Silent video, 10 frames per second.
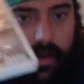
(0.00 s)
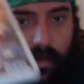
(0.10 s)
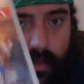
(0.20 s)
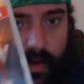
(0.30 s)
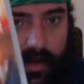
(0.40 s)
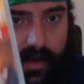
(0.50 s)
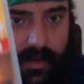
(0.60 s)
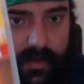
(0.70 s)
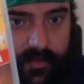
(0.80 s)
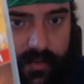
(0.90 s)

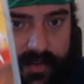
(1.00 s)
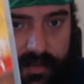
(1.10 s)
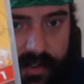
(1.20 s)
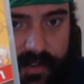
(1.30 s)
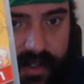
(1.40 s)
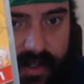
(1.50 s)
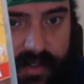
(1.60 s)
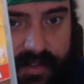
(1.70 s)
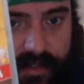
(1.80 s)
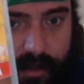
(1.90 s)
for the Switch
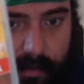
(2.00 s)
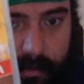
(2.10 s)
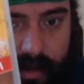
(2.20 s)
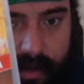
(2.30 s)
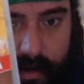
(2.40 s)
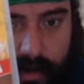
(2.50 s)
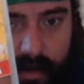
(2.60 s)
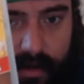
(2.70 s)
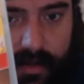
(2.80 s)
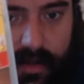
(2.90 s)
is Super Monkey
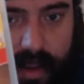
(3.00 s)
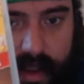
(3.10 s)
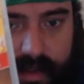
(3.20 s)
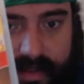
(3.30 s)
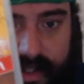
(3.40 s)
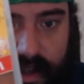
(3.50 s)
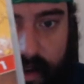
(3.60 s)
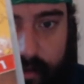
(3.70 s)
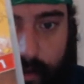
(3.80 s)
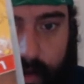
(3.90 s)
Ball and
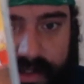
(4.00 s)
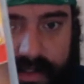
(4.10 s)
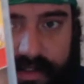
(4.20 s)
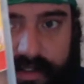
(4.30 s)
Sonic Forces